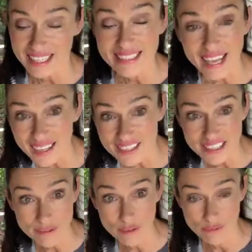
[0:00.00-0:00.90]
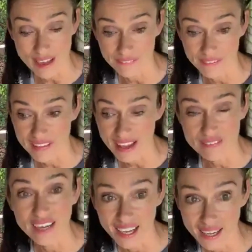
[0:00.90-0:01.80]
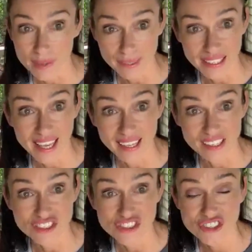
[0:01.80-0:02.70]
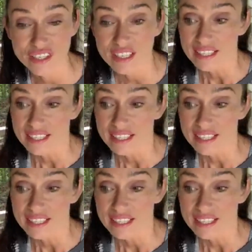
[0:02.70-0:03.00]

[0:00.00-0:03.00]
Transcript: it's actually for the fact that they have a high pH.